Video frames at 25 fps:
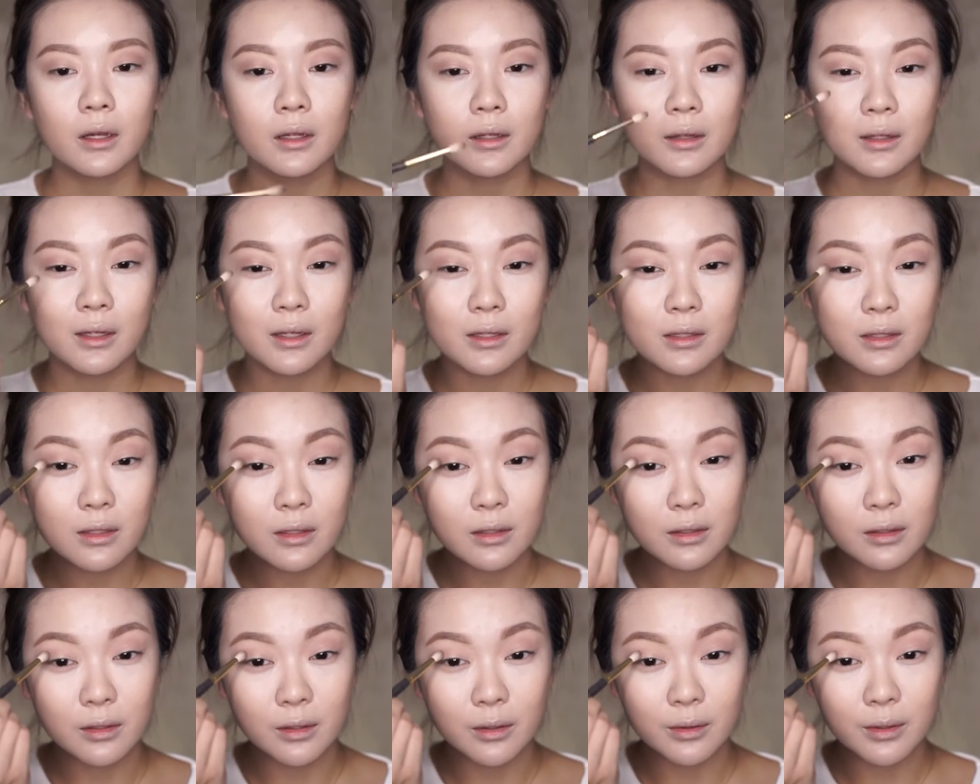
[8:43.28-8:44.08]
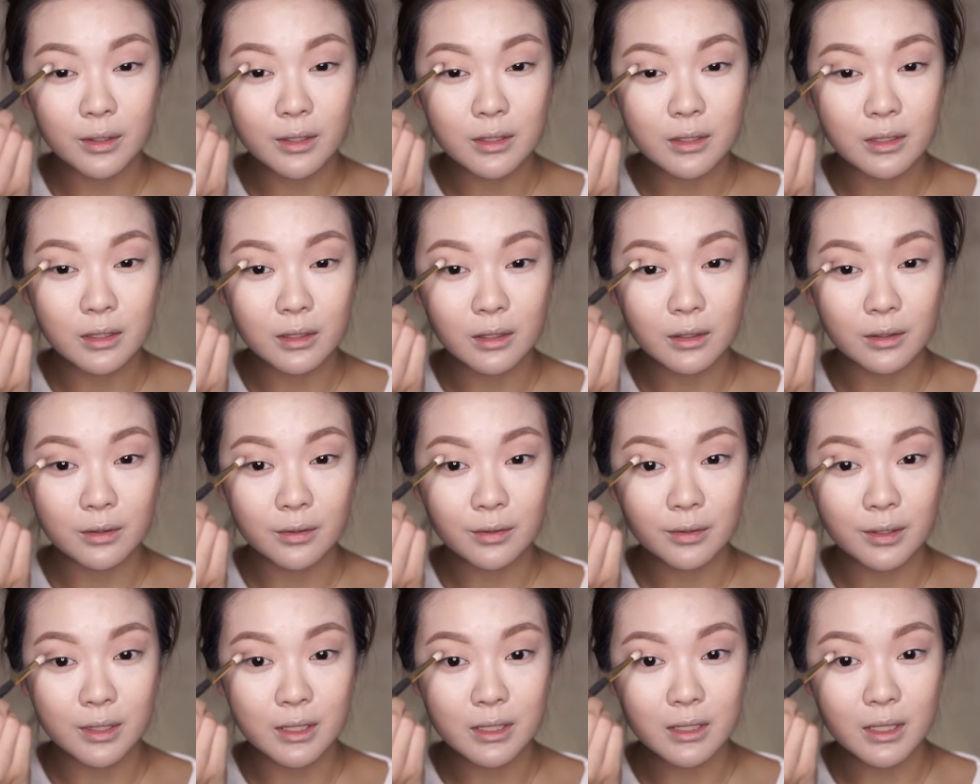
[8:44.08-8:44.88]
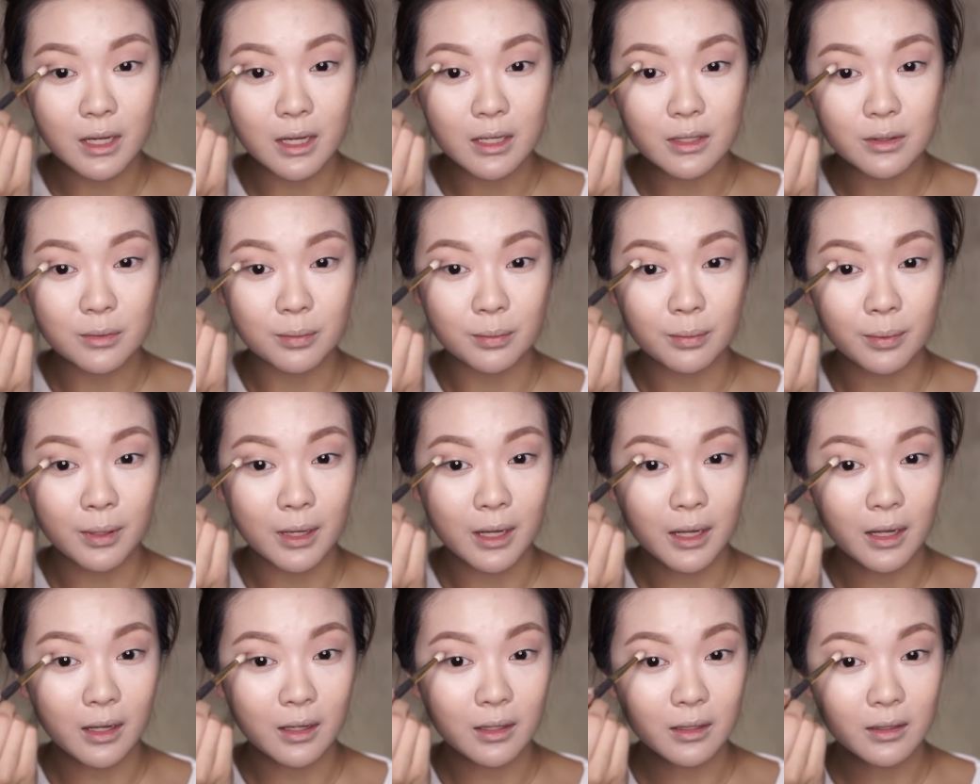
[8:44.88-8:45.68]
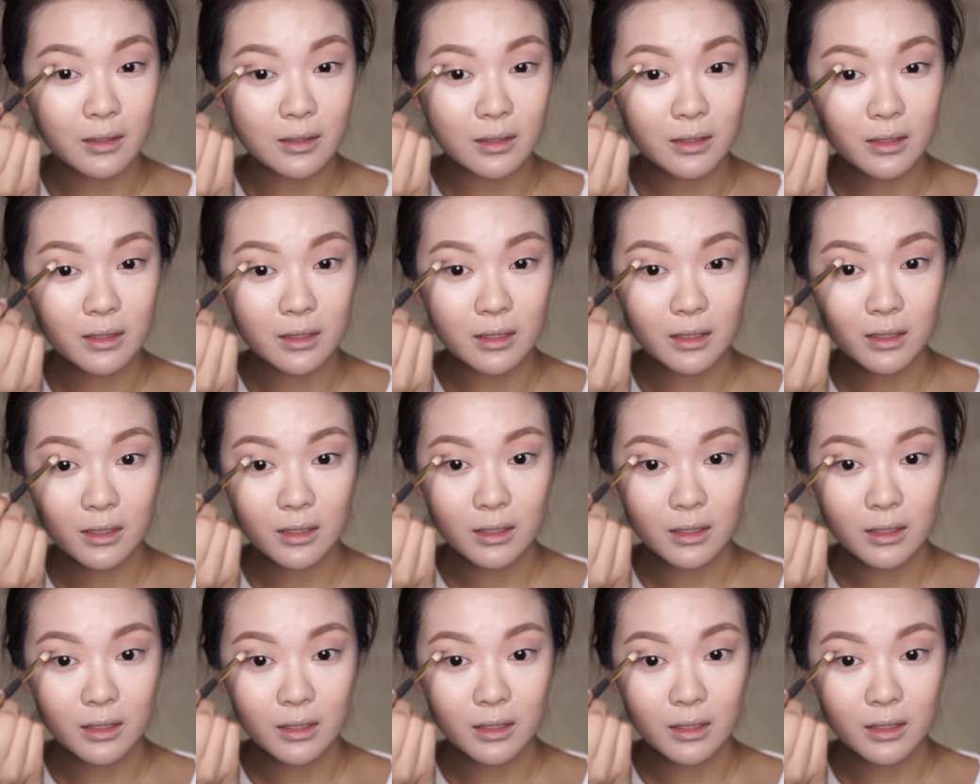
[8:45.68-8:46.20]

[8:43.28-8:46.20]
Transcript: And that's going to go into the crease as well,